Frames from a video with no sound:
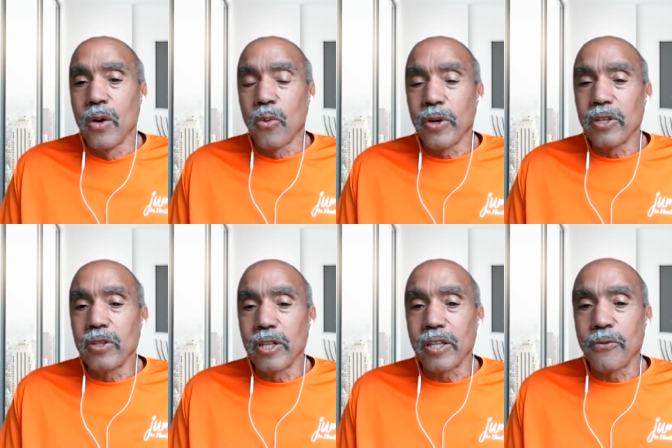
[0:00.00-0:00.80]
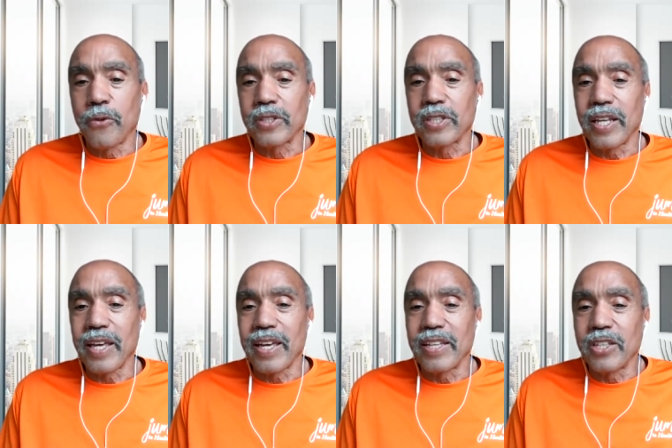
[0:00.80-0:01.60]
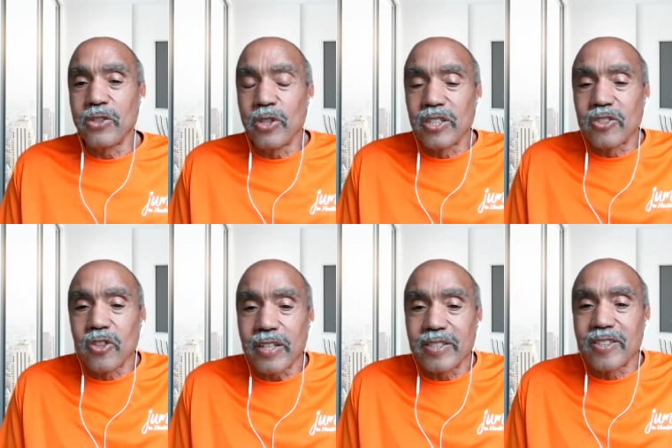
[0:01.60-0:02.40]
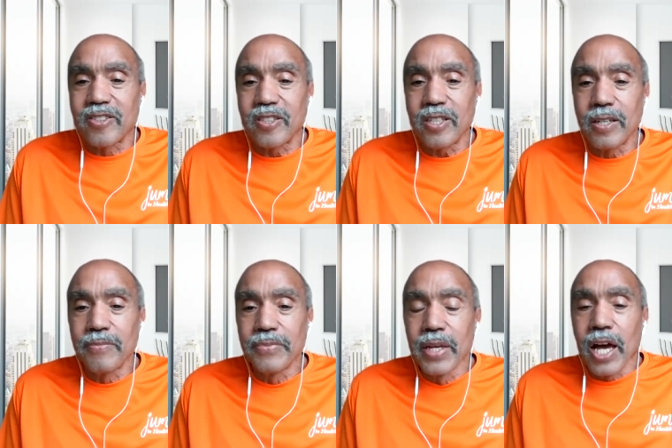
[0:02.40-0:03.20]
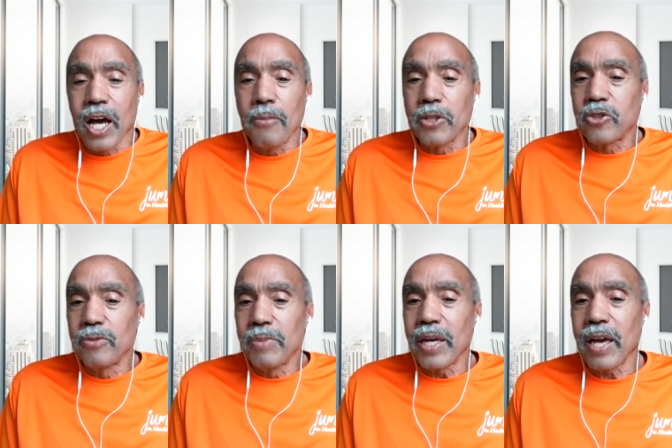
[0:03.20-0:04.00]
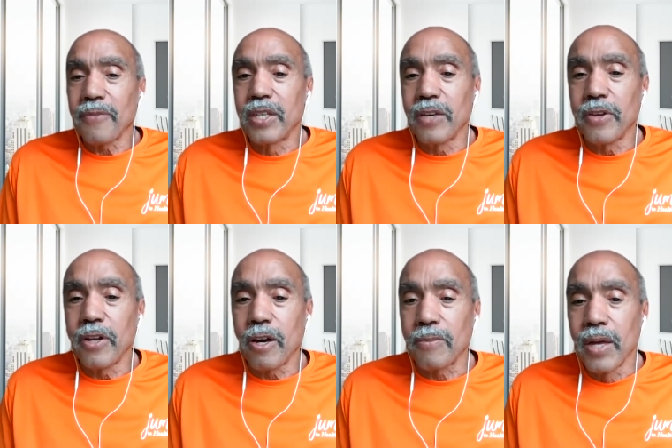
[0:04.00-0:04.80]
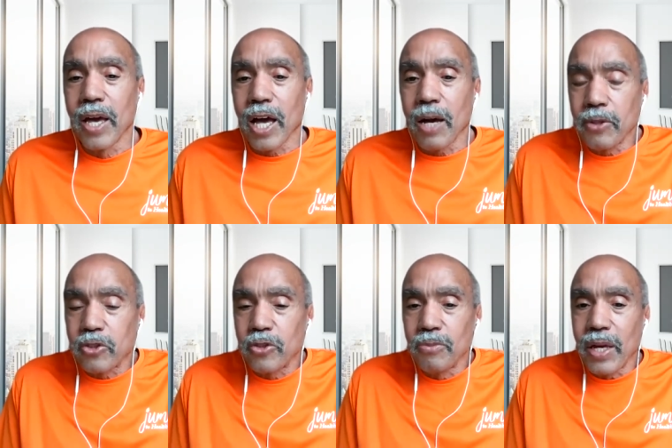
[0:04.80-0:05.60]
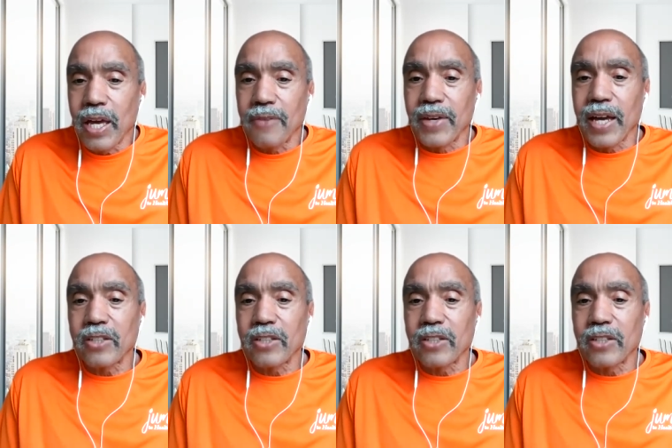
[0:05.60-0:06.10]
what are you looking for today and then you can start to see how much you may have given up how much you may have